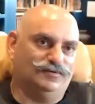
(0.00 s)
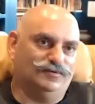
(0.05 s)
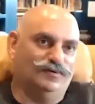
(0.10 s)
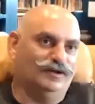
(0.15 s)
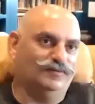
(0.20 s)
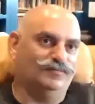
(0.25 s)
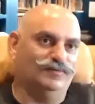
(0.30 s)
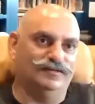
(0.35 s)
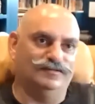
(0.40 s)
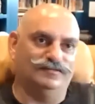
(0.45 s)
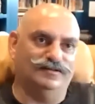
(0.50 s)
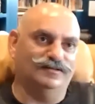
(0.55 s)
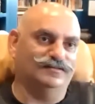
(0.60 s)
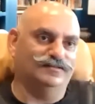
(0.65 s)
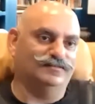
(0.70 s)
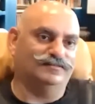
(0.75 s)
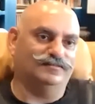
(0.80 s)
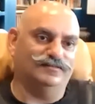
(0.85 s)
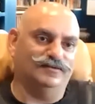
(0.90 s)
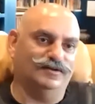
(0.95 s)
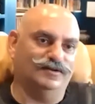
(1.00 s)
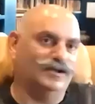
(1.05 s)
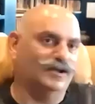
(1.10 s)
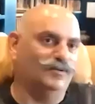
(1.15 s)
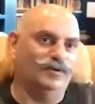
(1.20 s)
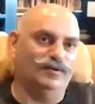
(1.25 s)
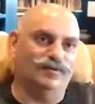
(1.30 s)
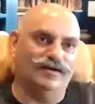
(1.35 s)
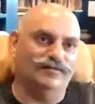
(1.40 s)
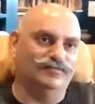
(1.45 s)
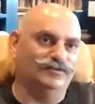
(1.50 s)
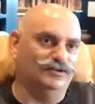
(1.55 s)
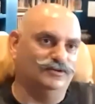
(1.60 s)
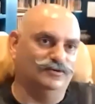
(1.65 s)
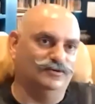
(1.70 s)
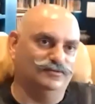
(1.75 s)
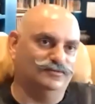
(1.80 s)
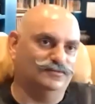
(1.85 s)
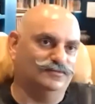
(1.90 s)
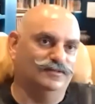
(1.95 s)
great business, recurring
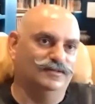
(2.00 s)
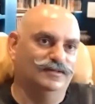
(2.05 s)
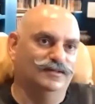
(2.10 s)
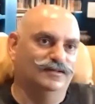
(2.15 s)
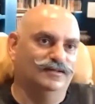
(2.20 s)
revenues.